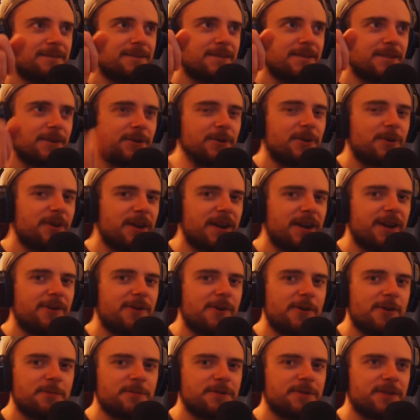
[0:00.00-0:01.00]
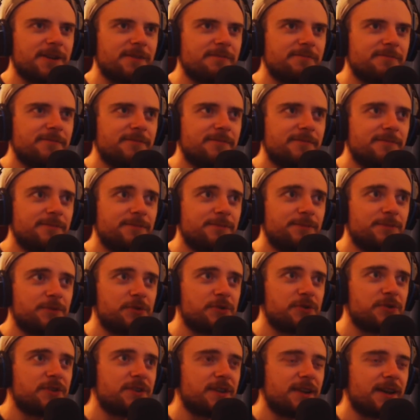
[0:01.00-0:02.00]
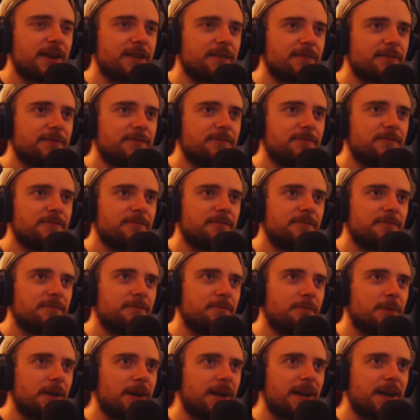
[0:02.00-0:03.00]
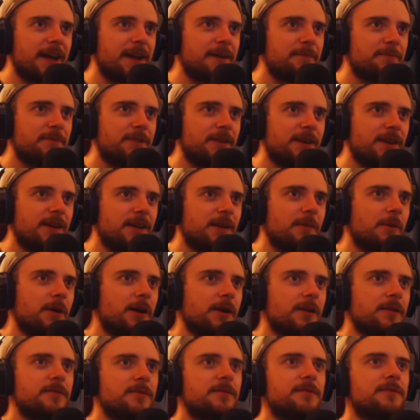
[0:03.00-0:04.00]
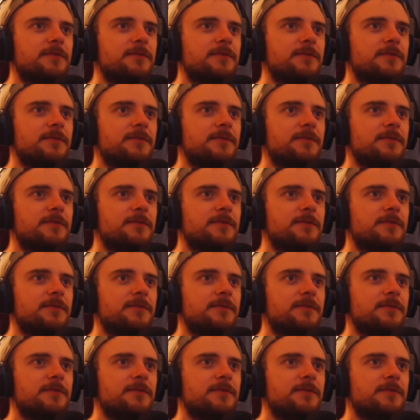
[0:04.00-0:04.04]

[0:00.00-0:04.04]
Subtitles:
So don't get your hopes up just yet. But I am thinking about it.